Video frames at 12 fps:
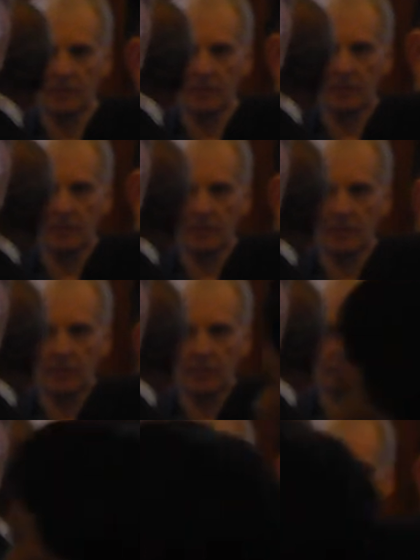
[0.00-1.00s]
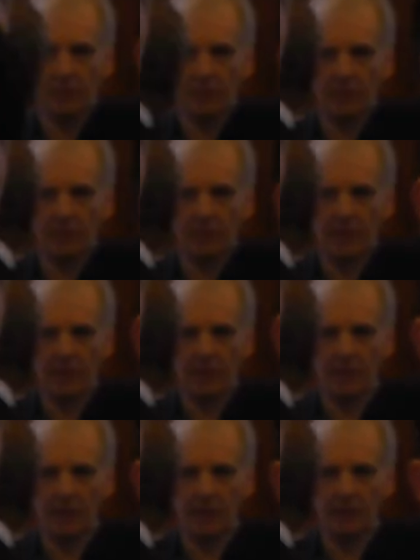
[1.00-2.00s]

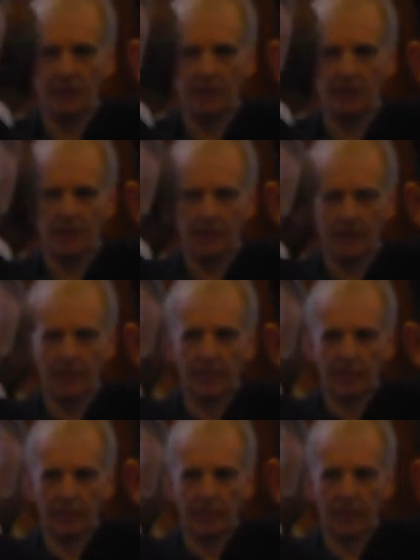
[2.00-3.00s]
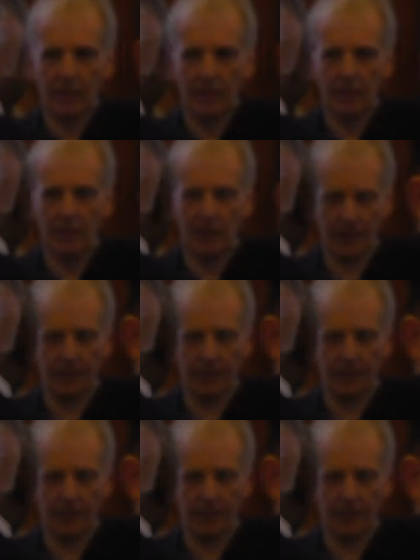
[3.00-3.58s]
The person shown says nothing.